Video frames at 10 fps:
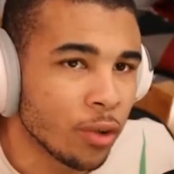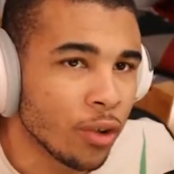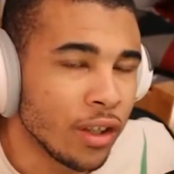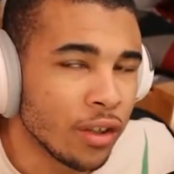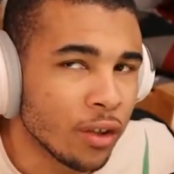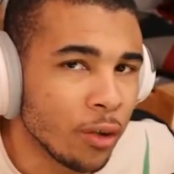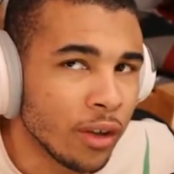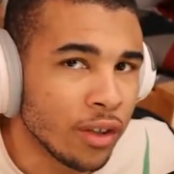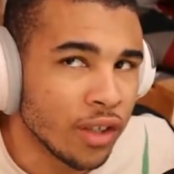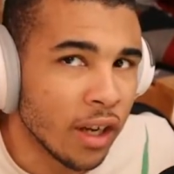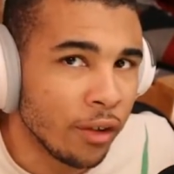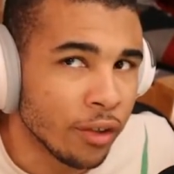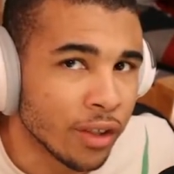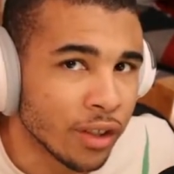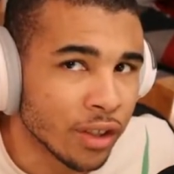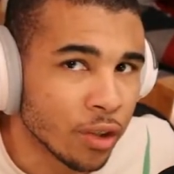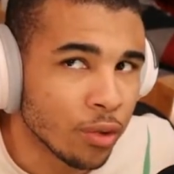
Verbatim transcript: you're going to need to go ahead and download this.